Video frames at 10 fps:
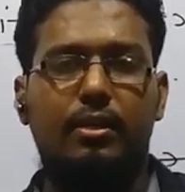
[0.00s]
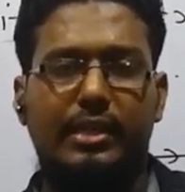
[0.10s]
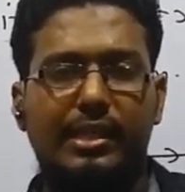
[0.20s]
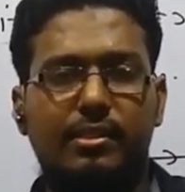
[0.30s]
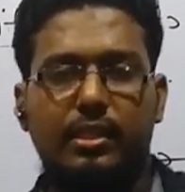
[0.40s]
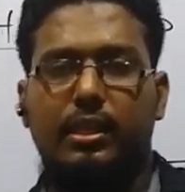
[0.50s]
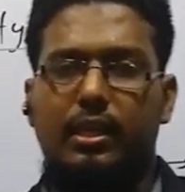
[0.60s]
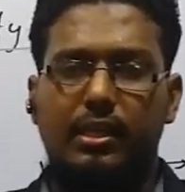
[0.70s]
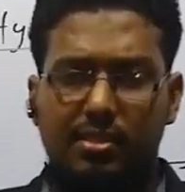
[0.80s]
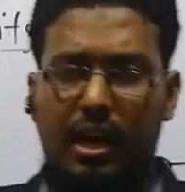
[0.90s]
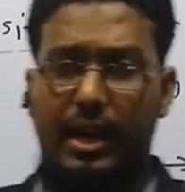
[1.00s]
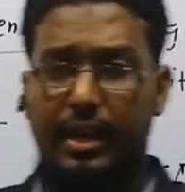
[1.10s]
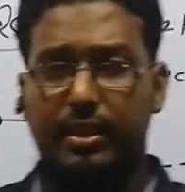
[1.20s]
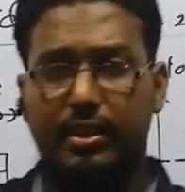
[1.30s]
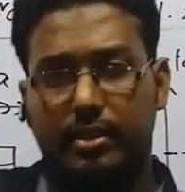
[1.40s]
density is
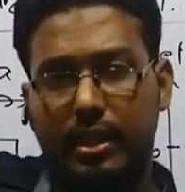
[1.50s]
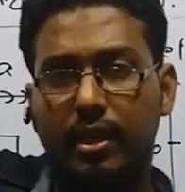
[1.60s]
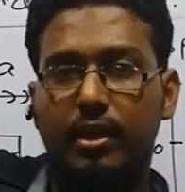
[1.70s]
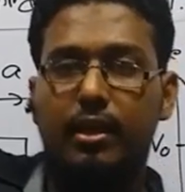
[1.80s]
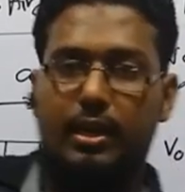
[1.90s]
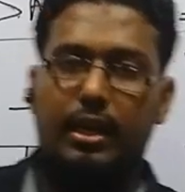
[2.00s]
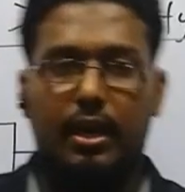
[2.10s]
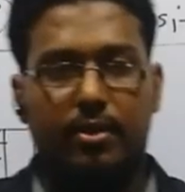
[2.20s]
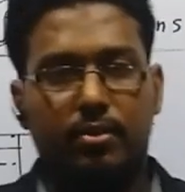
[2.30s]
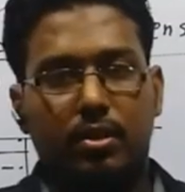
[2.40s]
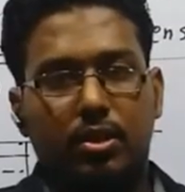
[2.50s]
higher than the air.